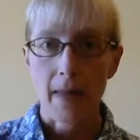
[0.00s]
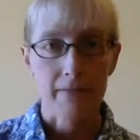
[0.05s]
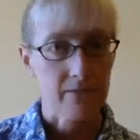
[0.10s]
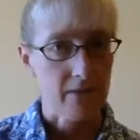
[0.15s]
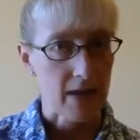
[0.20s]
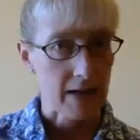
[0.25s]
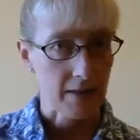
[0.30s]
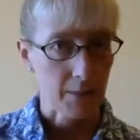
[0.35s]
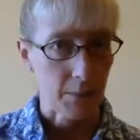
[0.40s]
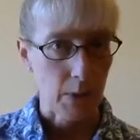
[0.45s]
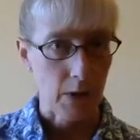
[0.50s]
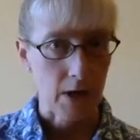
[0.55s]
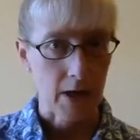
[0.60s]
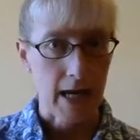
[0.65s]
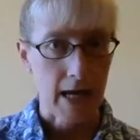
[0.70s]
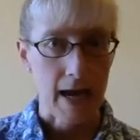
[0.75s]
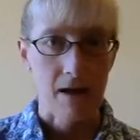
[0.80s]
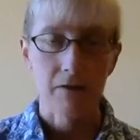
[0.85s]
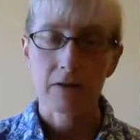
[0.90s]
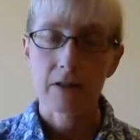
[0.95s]
and Facebook
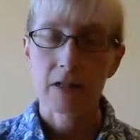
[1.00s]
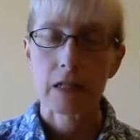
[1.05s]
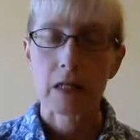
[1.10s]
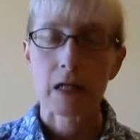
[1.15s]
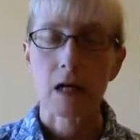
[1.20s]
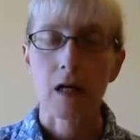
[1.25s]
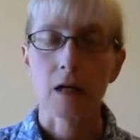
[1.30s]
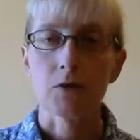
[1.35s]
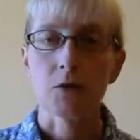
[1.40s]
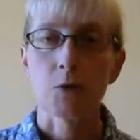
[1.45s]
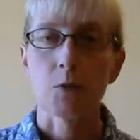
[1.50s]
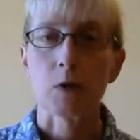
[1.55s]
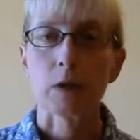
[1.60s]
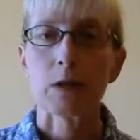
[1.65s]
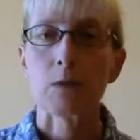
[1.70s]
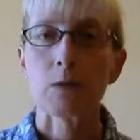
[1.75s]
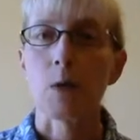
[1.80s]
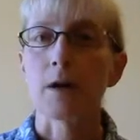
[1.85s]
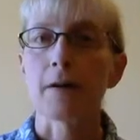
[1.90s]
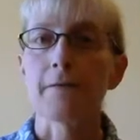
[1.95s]
account under
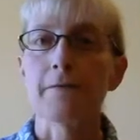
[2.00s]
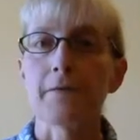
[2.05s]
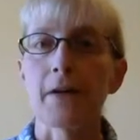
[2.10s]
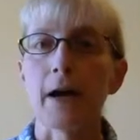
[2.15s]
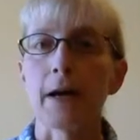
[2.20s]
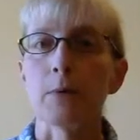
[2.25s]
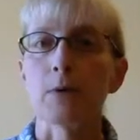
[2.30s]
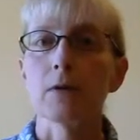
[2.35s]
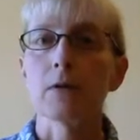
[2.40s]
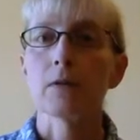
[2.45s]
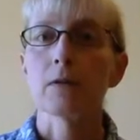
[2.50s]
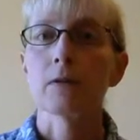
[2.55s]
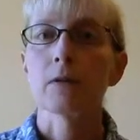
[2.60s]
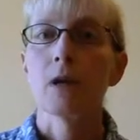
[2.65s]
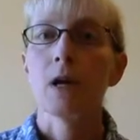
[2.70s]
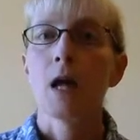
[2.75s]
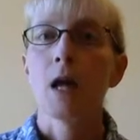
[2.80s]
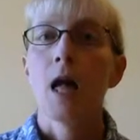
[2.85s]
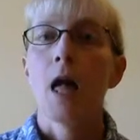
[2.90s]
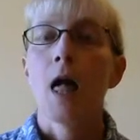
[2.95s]
Woolly Wonka Fibers.